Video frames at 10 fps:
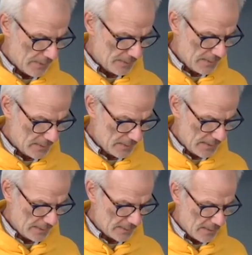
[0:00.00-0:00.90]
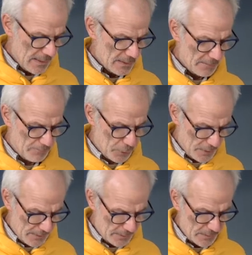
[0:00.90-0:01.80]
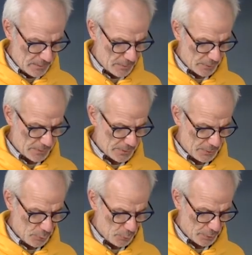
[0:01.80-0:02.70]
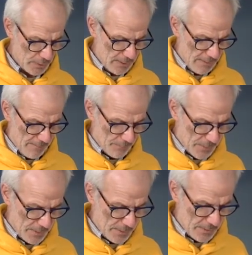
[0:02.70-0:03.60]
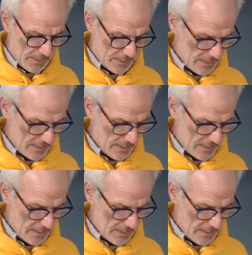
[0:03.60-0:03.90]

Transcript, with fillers: in this case, the political constitution, uh,